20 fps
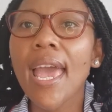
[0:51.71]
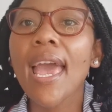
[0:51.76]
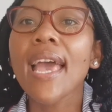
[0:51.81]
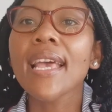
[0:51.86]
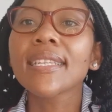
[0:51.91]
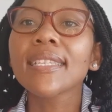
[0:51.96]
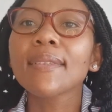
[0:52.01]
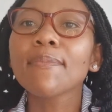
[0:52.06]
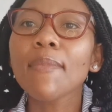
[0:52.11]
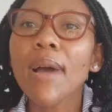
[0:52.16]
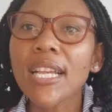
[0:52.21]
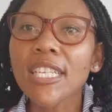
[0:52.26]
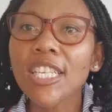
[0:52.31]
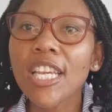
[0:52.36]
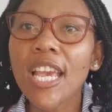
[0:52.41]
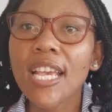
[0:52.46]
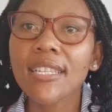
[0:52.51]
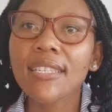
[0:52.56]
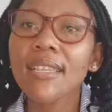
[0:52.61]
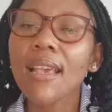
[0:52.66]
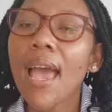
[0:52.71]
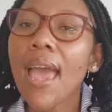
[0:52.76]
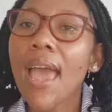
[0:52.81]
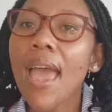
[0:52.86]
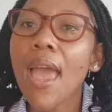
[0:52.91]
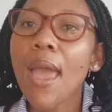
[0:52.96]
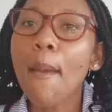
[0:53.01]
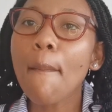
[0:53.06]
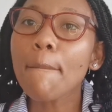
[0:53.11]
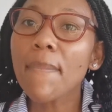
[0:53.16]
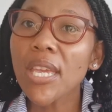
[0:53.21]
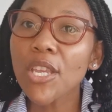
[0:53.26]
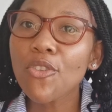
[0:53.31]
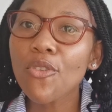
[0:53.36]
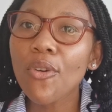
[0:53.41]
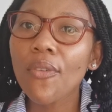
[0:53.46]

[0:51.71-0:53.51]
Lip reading: as much as many